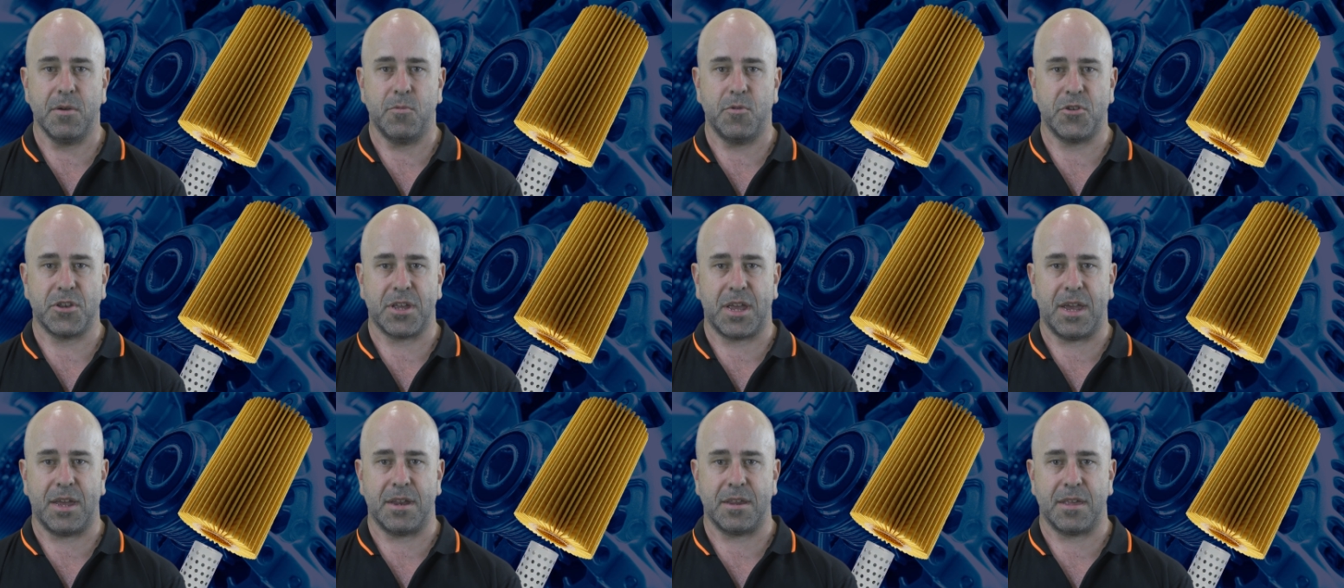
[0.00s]

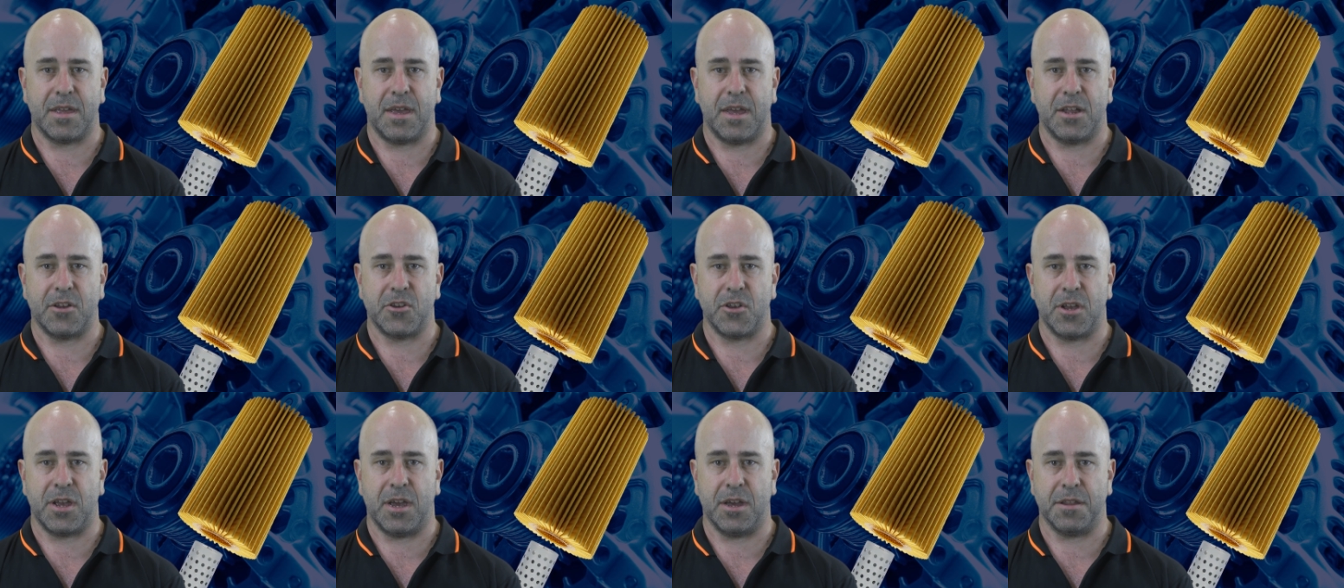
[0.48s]
which can
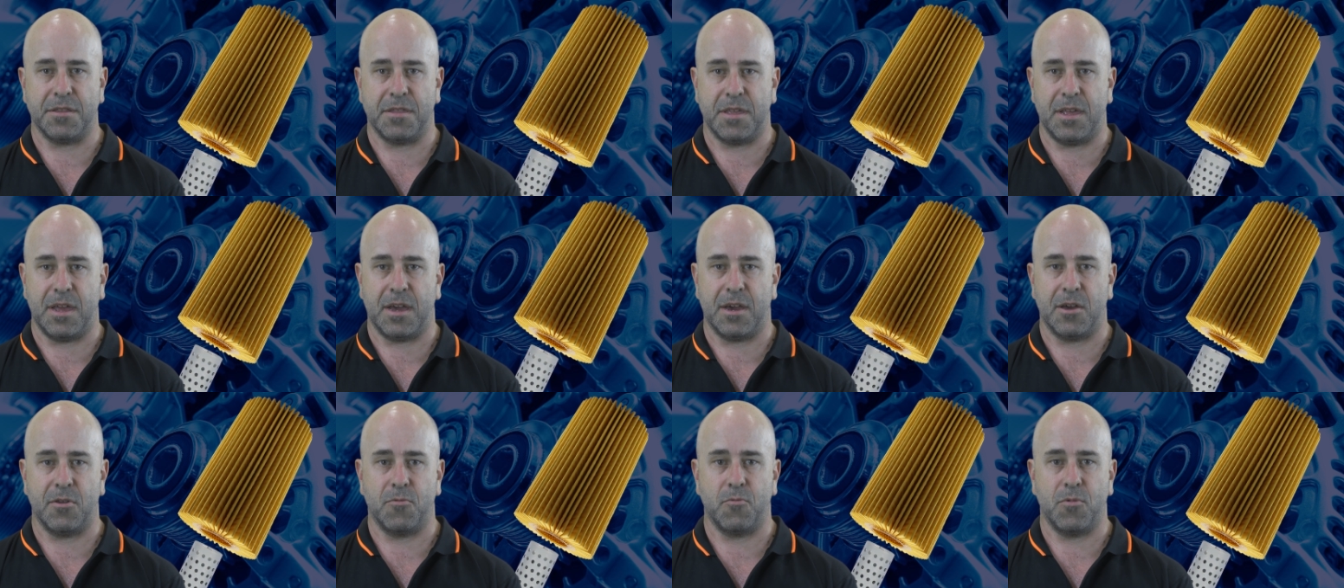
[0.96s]
catch out
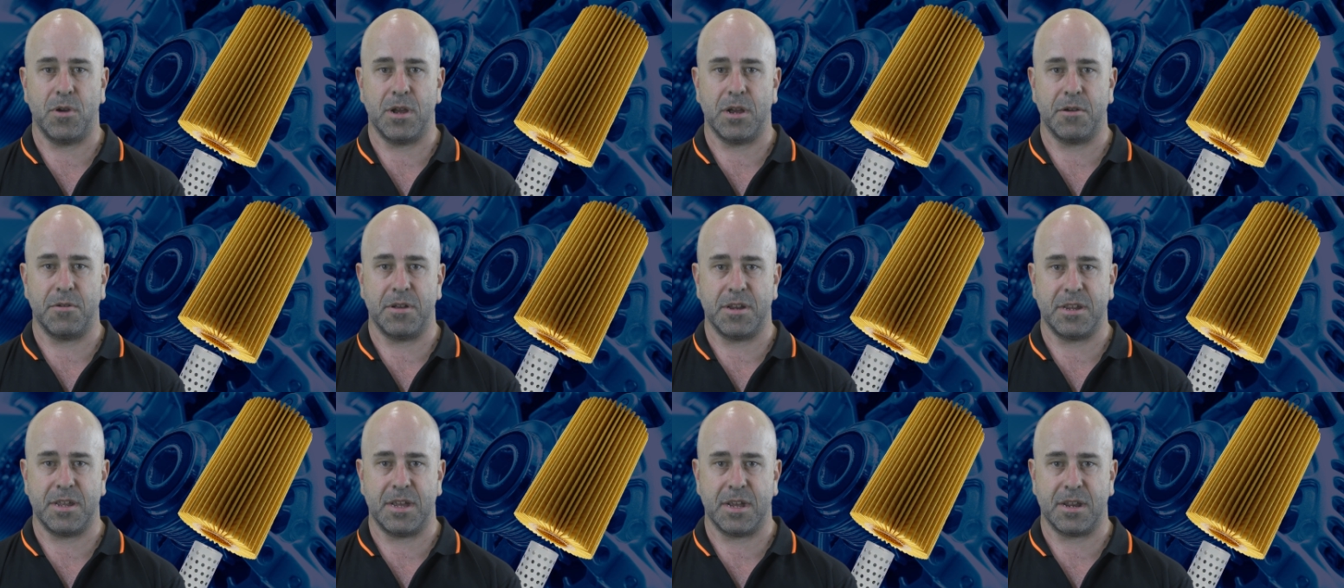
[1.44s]
the
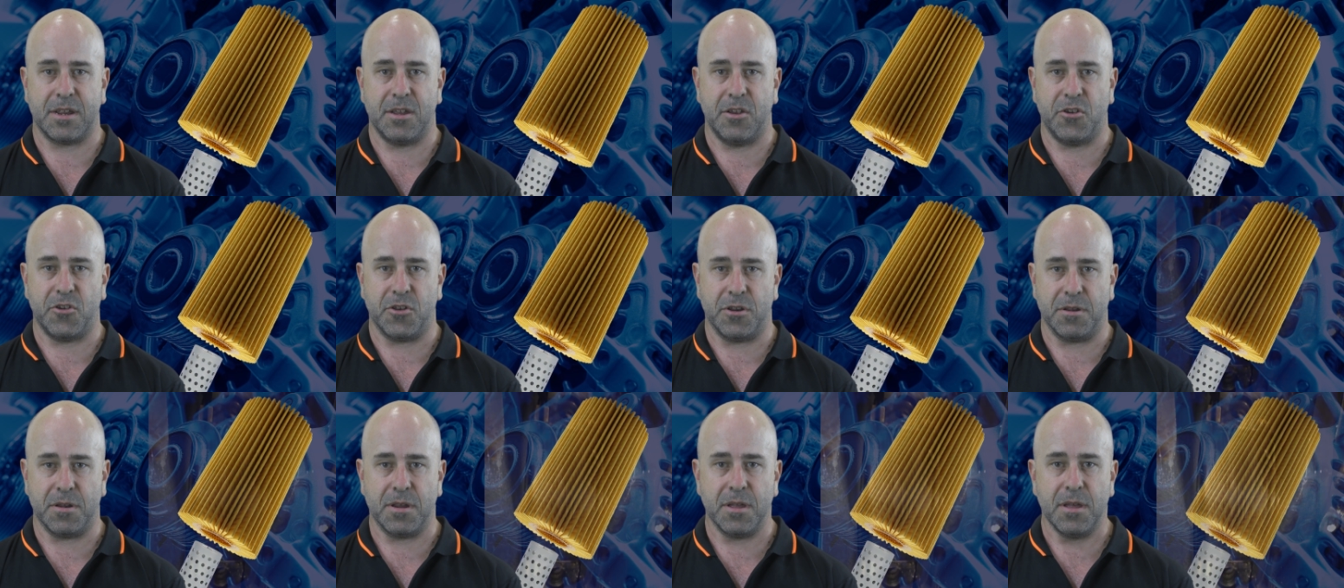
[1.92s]
unwary
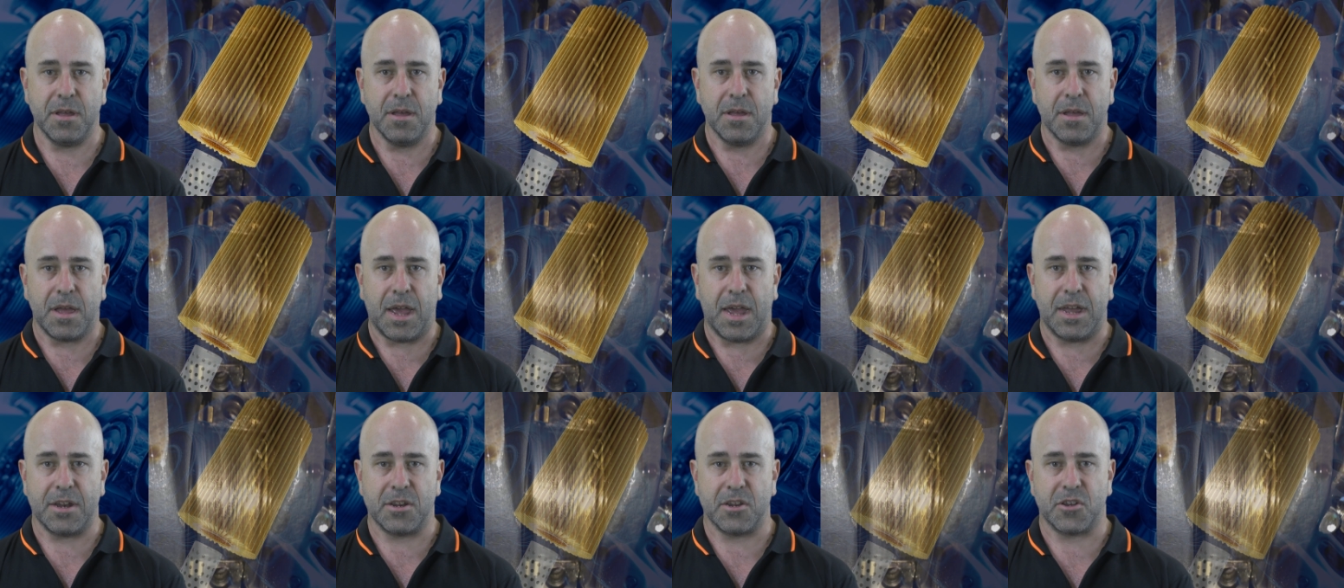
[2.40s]
technician
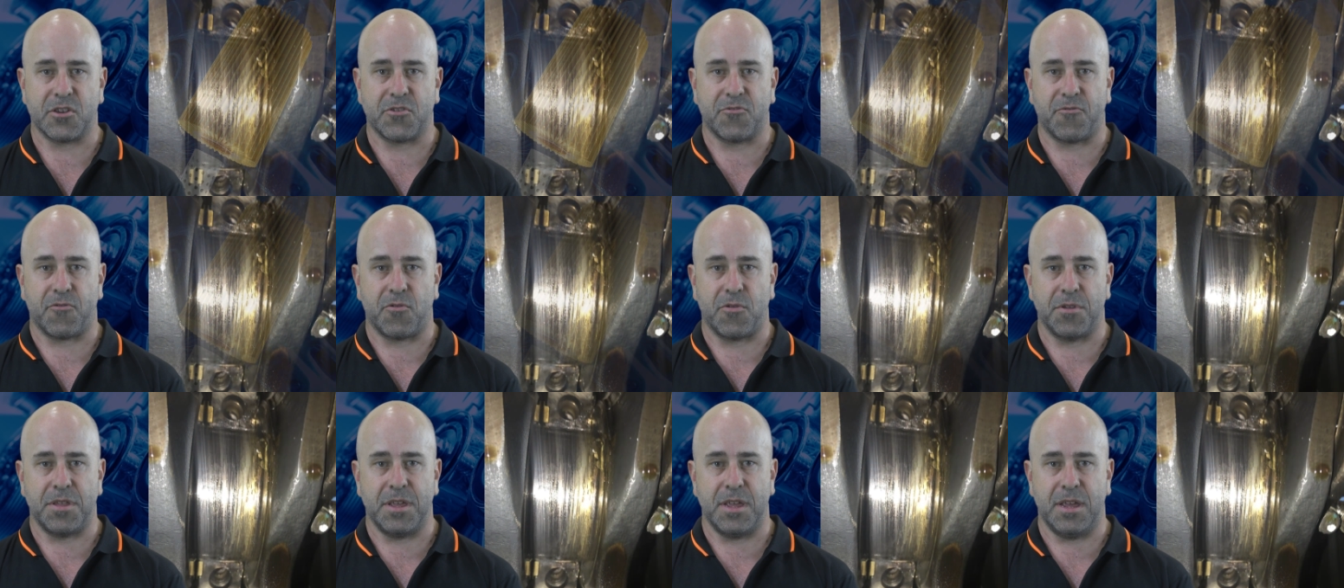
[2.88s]
and
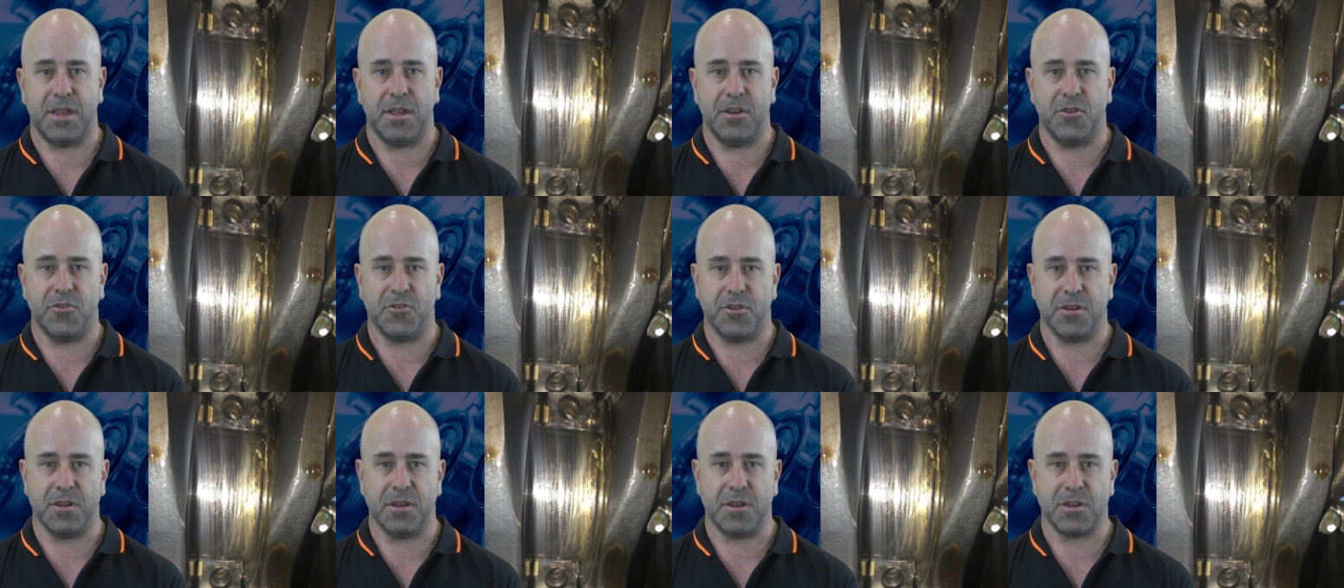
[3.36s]
destroy the
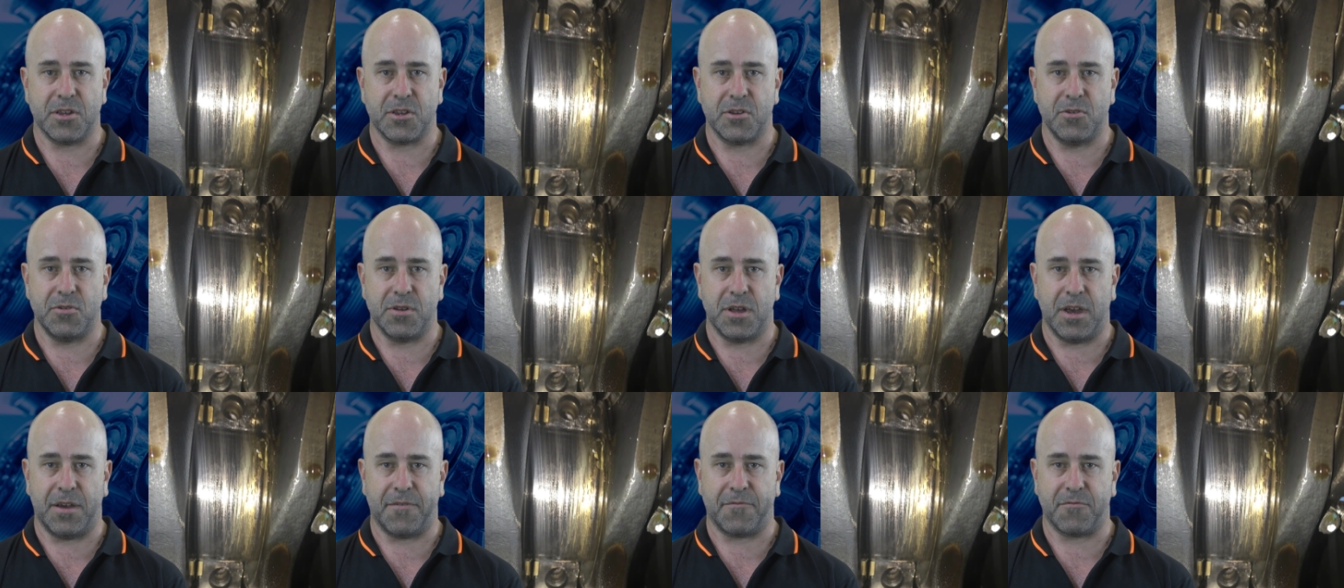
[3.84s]
engine
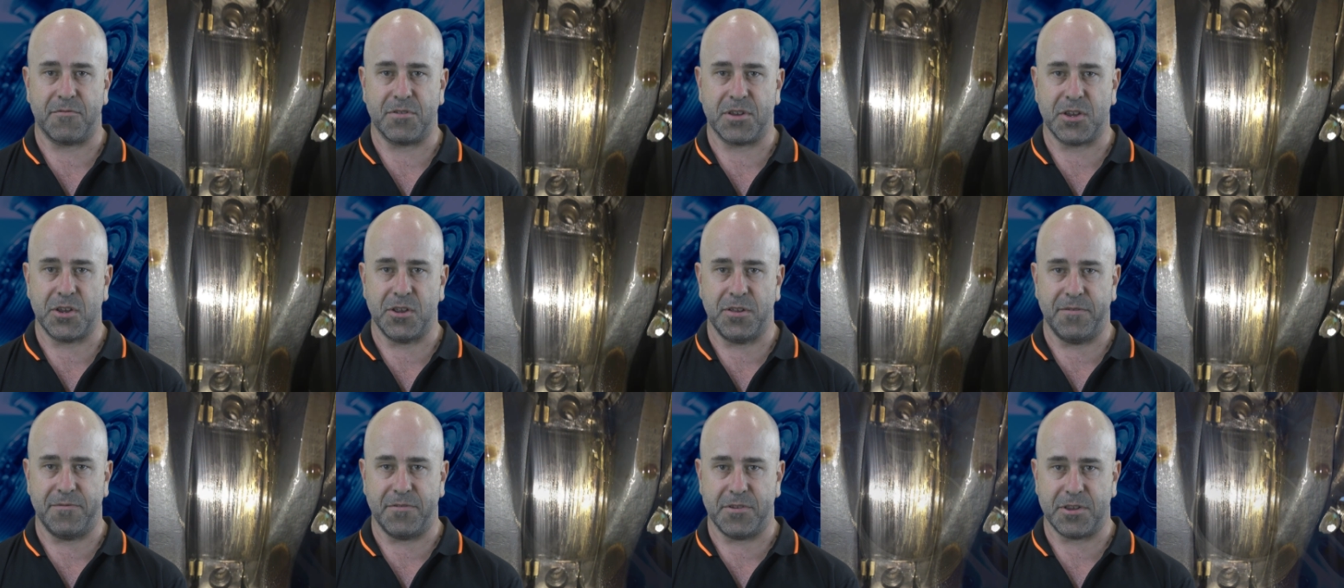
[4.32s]
soon after a
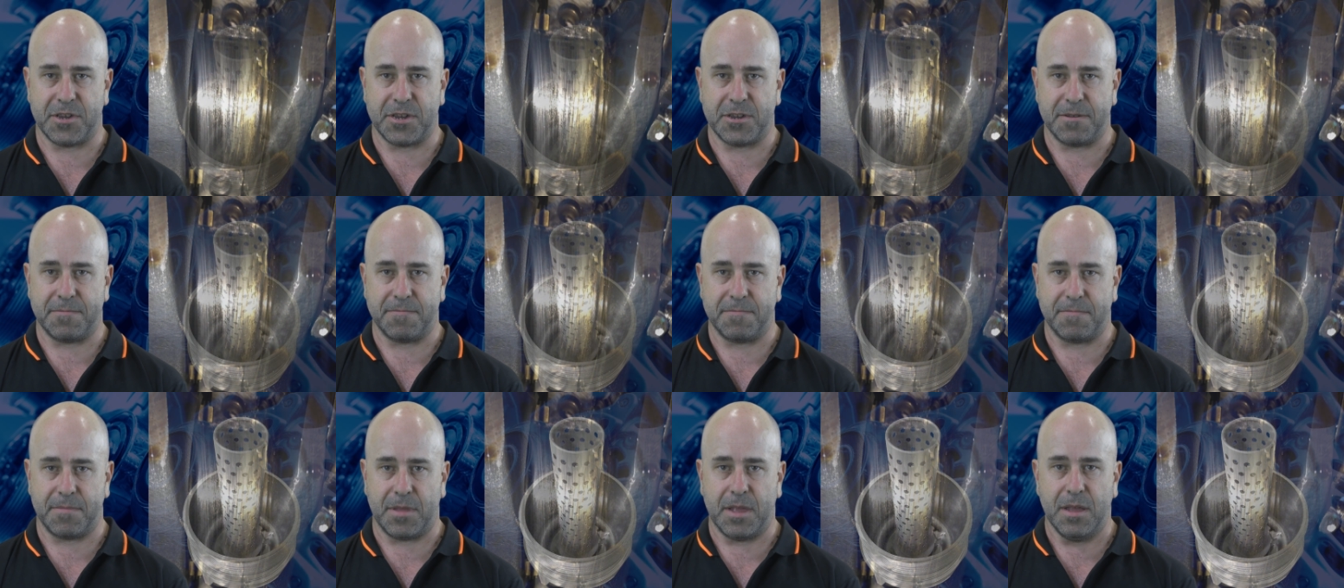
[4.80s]
service.